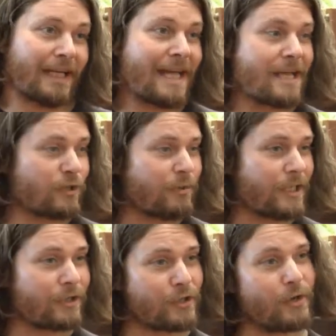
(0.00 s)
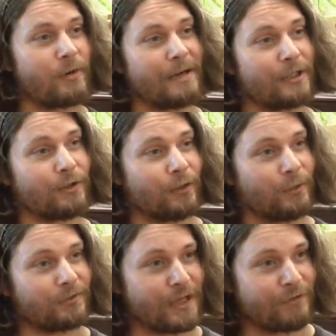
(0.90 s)
hey, you need to know about your
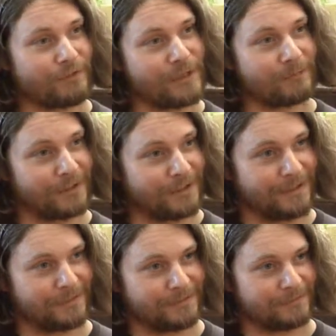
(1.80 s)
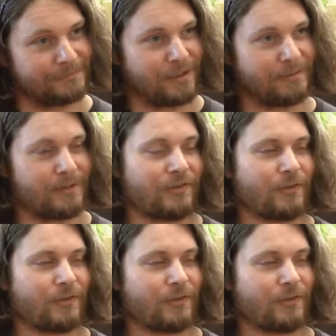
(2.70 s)
whole entire family and blah, blah, blah.